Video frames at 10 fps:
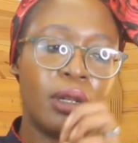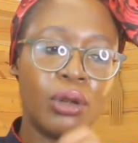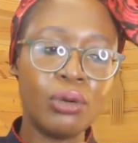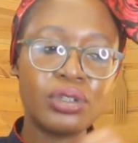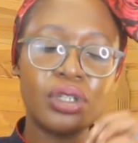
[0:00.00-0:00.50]

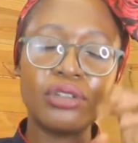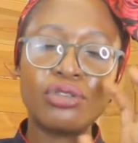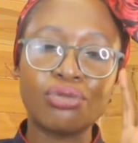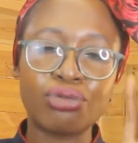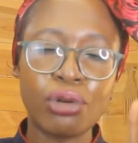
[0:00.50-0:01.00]

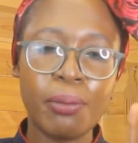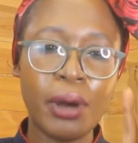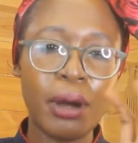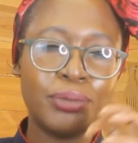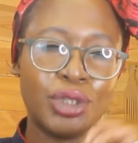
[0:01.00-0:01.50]
lotus,
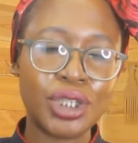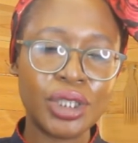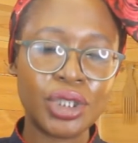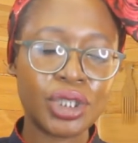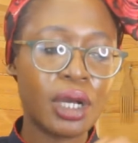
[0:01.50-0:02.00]
rhubarb,
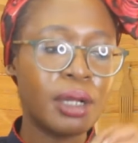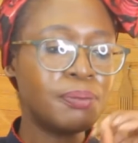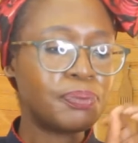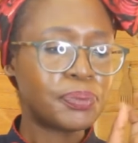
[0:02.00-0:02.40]
ginger,